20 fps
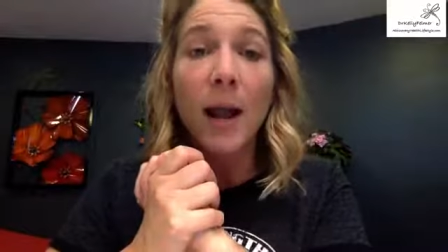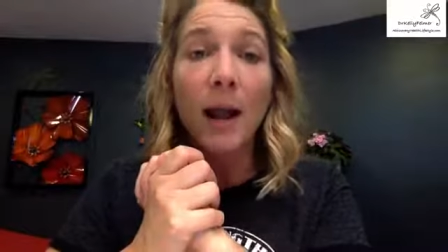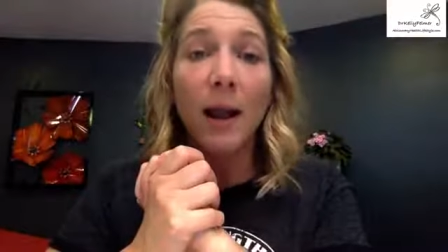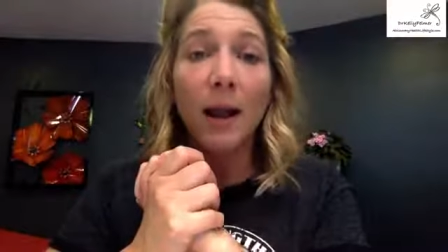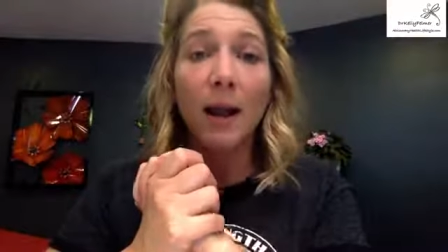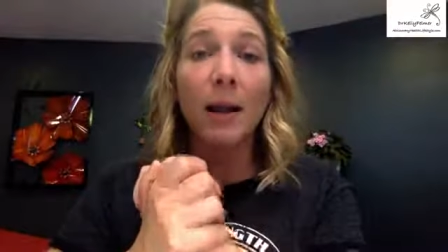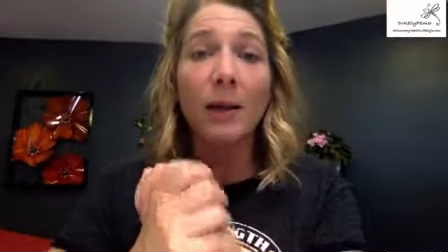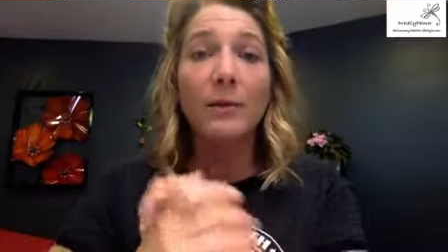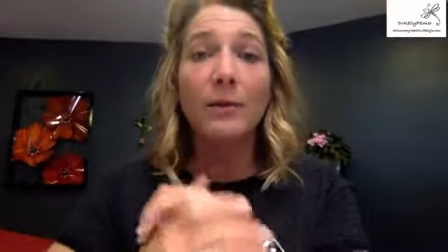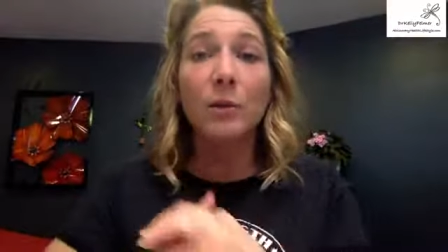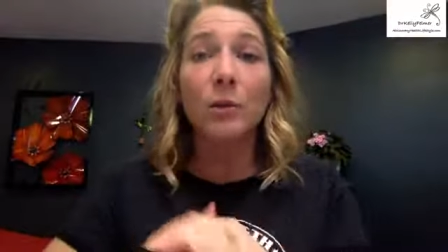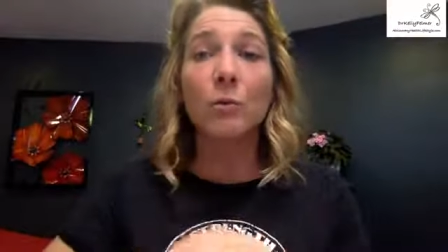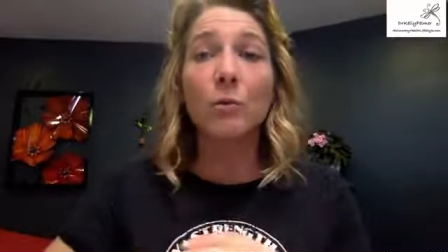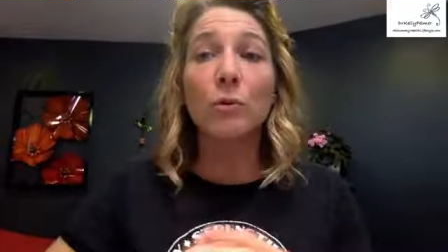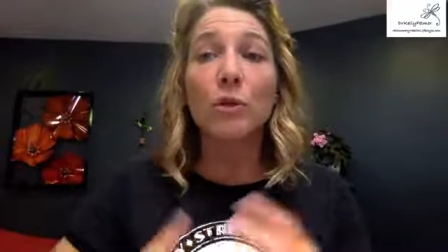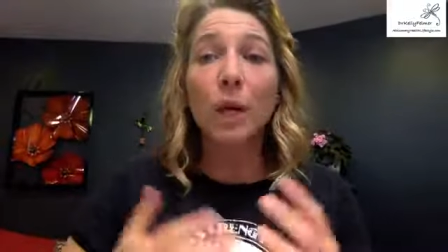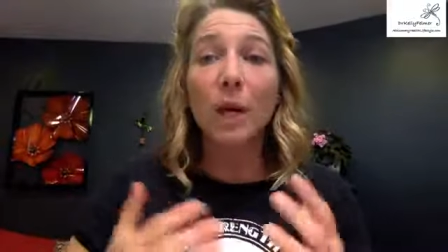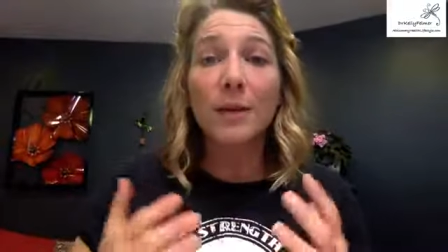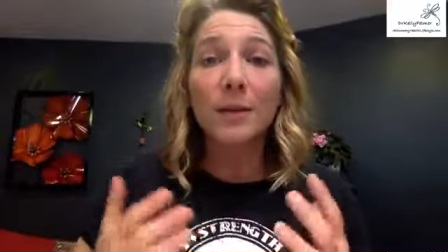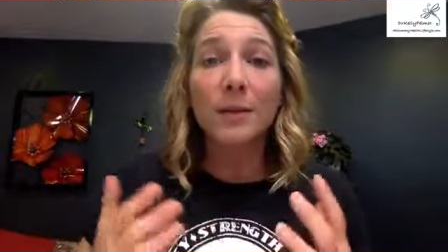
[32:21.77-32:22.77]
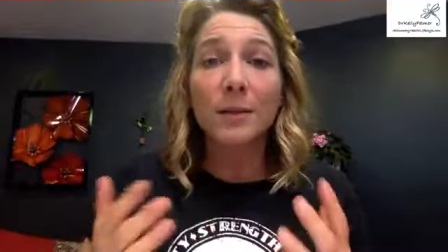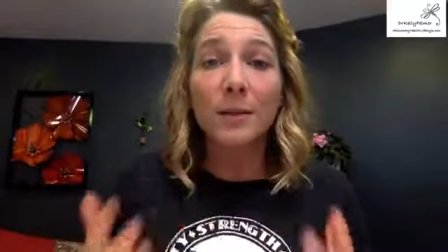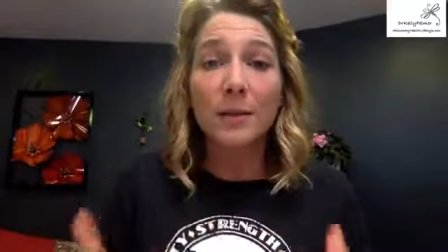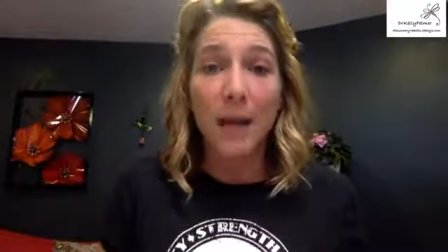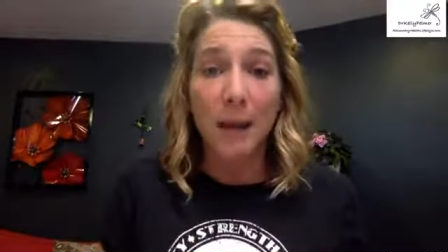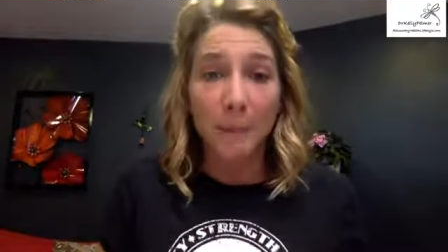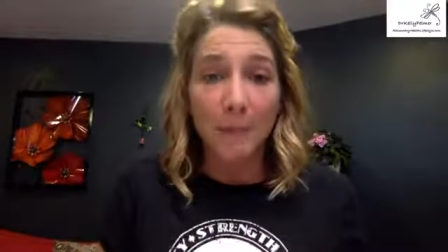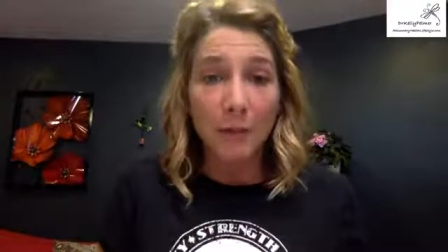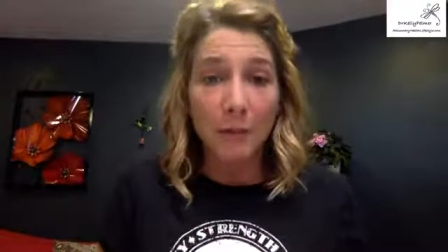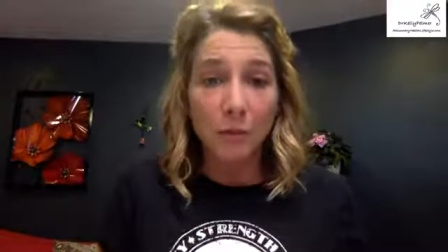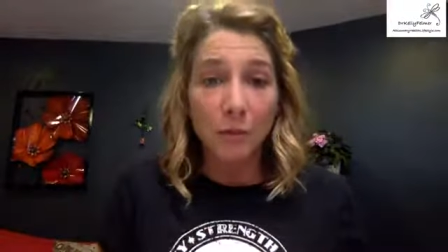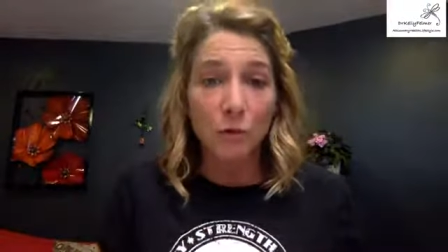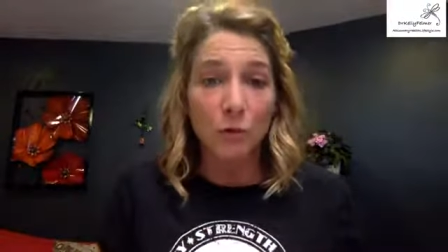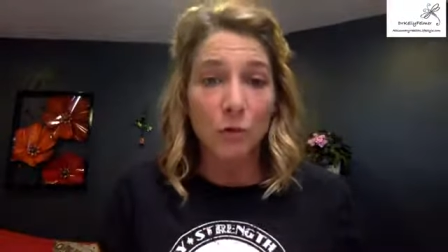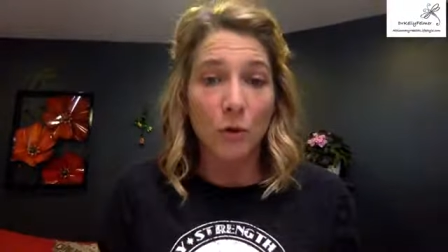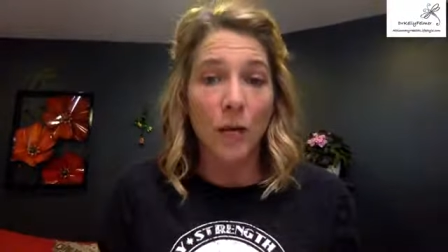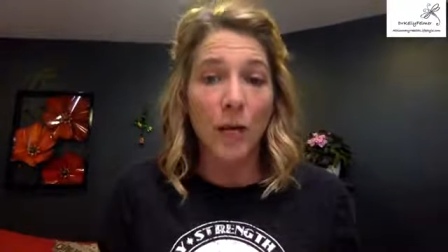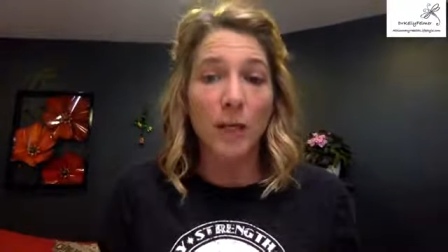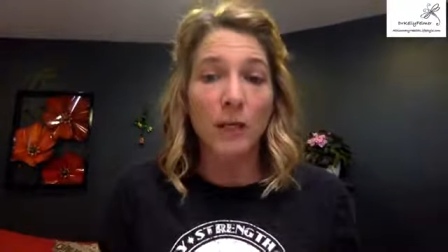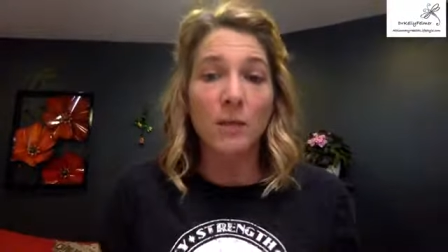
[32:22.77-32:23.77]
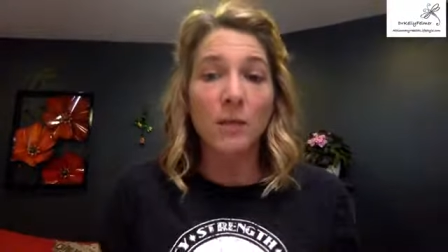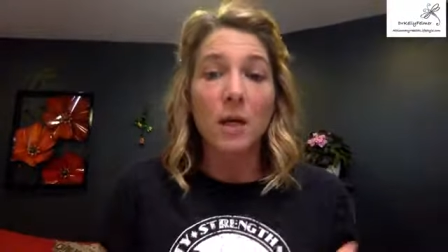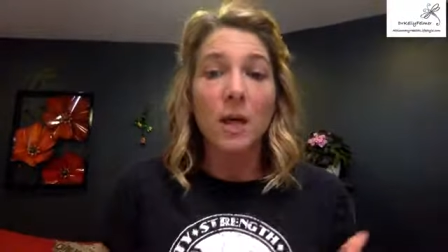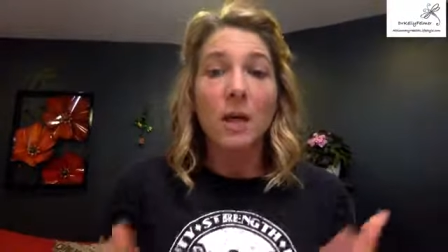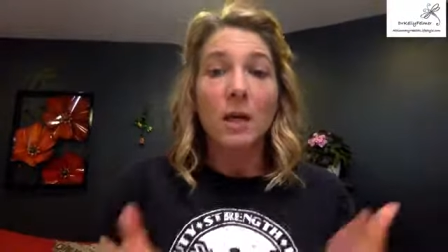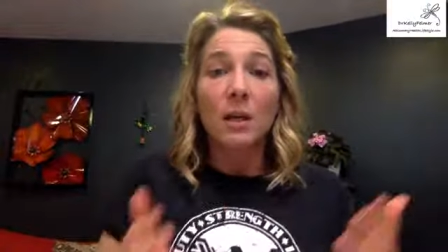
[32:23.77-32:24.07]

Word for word: and to just demonstrate